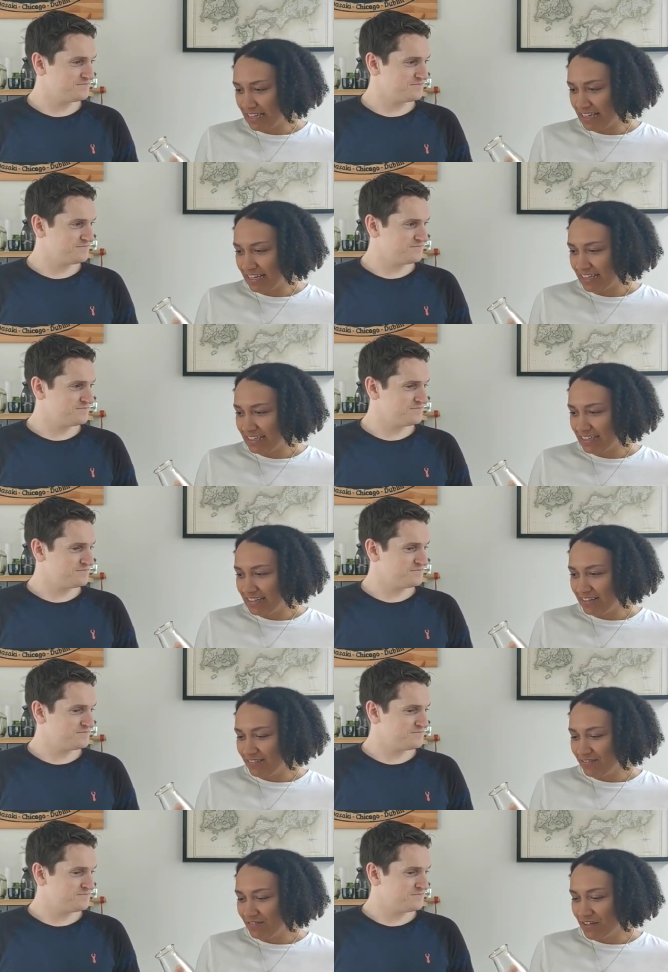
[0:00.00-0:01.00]
Speaker 1: like
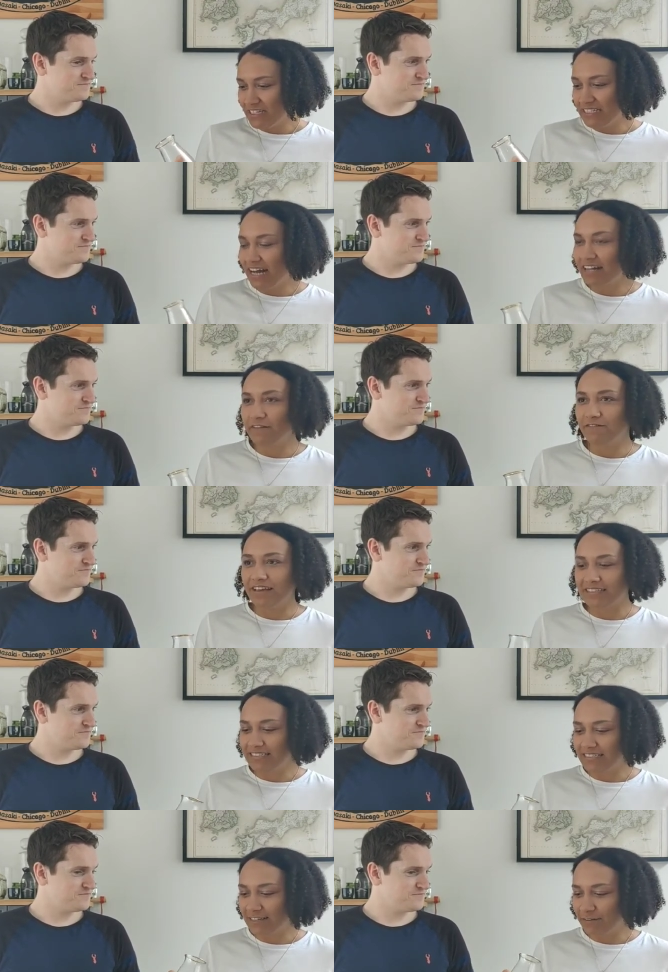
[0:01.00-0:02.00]
very not
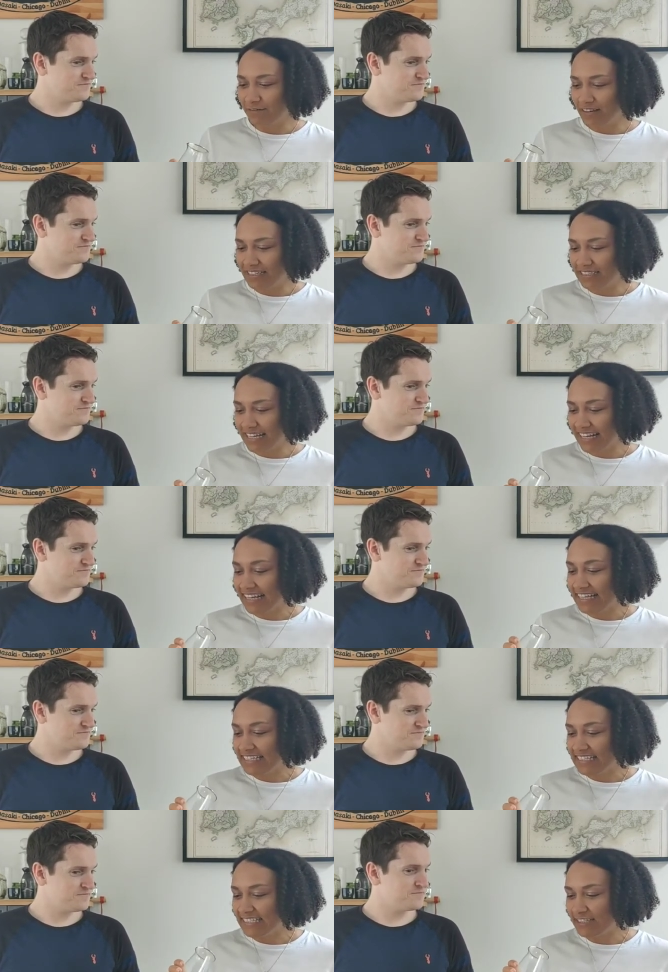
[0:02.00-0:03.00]
offensive. It's like
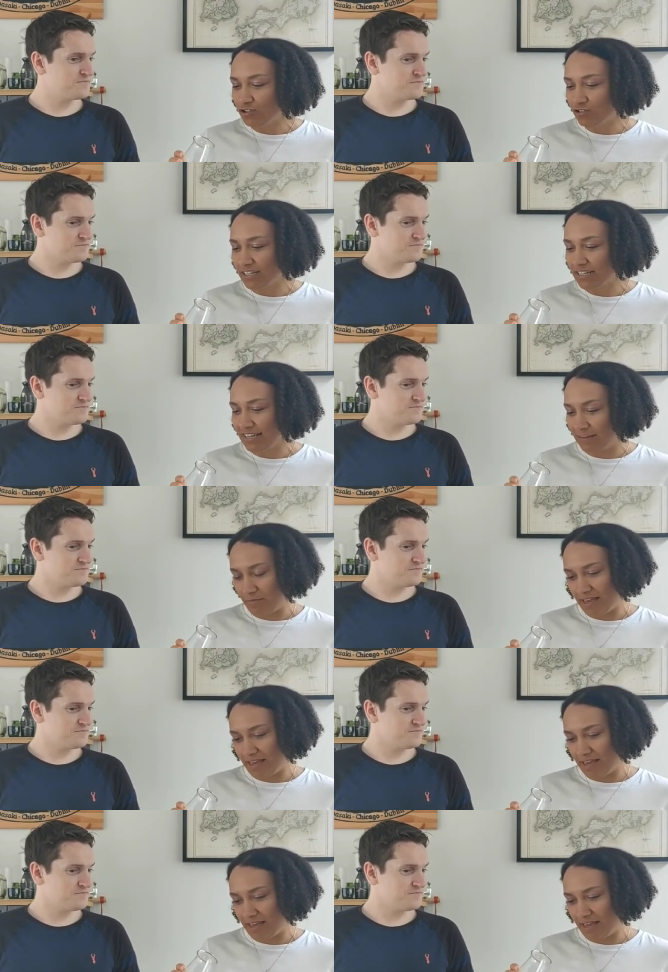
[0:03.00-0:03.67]
easy drinking